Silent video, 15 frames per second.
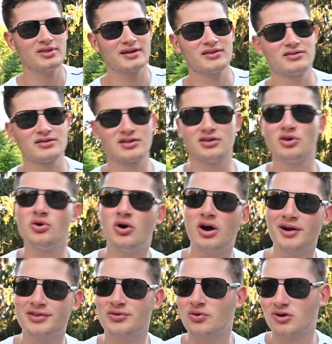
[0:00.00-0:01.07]
like there's like a little
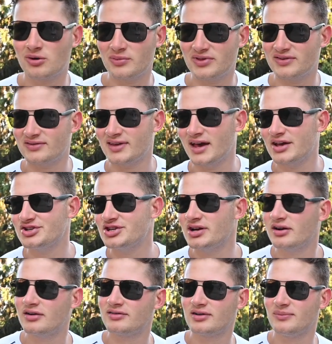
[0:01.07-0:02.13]
auditorium with the stage in
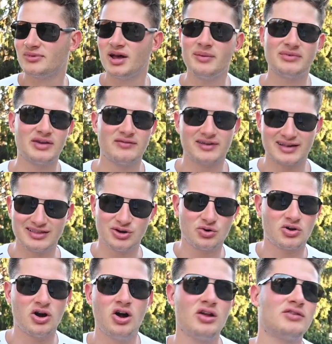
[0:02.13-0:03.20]
here. Sometimes they have like little
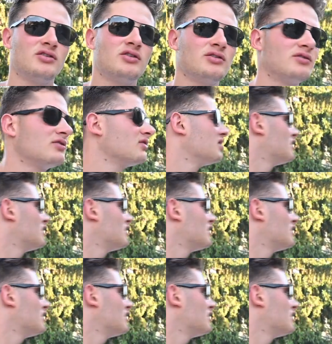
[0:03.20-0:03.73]
concerts.